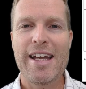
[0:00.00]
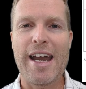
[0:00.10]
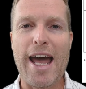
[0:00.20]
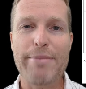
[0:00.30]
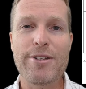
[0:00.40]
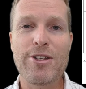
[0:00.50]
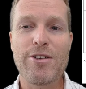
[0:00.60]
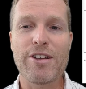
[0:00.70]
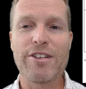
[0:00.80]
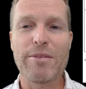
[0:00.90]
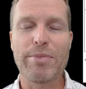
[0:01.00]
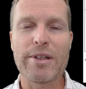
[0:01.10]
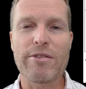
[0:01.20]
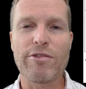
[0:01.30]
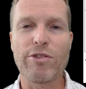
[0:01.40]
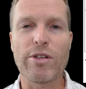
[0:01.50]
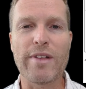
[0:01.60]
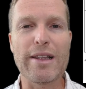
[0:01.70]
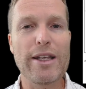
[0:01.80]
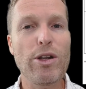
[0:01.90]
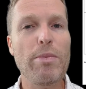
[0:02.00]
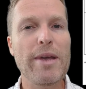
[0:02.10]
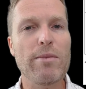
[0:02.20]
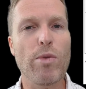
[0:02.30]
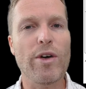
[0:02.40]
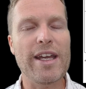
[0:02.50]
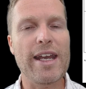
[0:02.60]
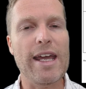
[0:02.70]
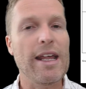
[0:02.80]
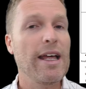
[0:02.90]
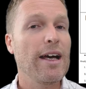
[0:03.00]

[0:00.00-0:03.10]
An aptitude is simply sort of a little bit more innate.